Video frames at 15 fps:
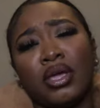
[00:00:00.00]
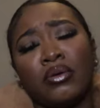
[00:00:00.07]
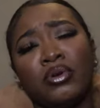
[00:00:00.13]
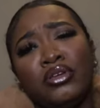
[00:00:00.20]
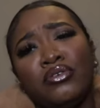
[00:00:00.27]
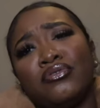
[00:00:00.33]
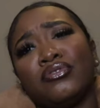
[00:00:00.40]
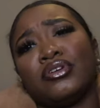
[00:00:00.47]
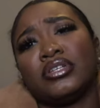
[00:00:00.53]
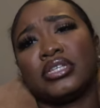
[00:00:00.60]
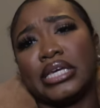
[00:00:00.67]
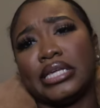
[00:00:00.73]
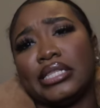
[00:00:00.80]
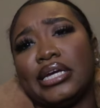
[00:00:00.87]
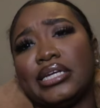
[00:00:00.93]
when you first
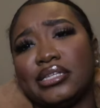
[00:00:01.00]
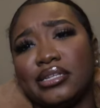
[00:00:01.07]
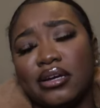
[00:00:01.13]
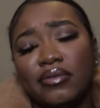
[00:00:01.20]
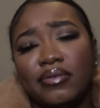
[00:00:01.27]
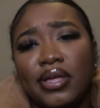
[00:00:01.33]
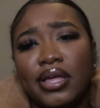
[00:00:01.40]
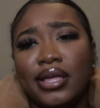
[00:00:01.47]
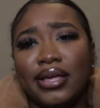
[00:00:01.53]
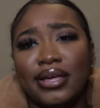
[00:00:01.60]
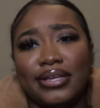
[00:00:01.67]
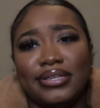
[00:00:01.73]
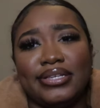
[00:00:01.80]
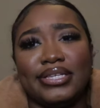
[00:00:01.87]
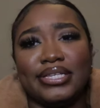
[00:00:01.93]
get that stuff,
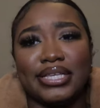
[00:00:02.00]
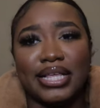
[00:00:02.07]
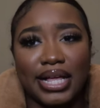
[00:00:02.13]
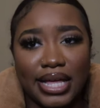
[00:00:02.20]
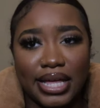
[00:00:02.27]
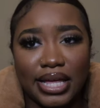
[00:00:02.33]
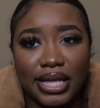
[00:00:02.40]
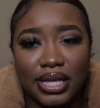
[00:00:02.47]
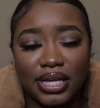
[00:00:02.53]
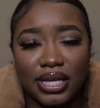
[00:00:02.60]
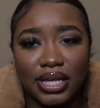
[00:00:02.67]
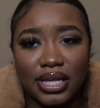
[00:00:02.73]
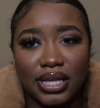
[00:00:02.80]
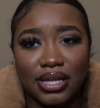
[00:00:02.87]
it's just like